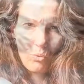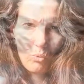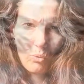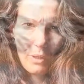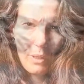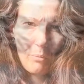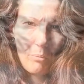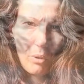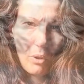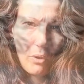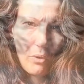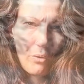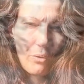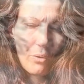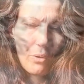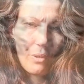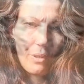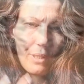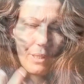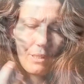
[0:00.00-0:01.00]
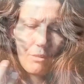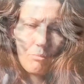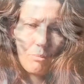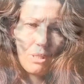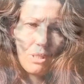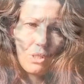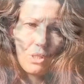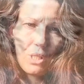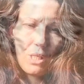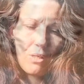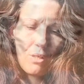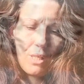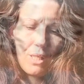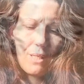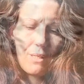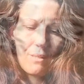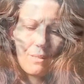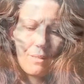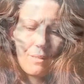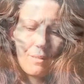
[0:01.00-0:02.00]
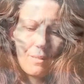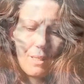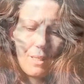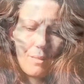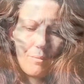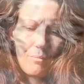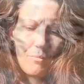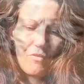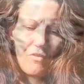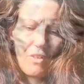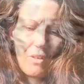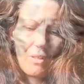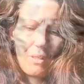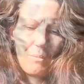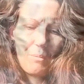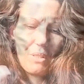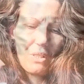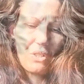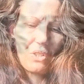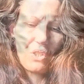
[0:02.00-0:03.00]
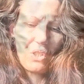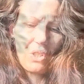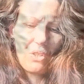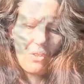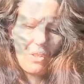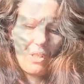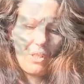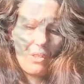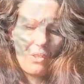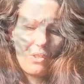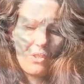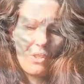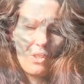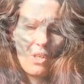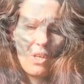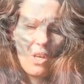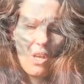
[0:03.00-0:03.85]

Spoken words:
rebirth or this mysterious. It's like a very mysterious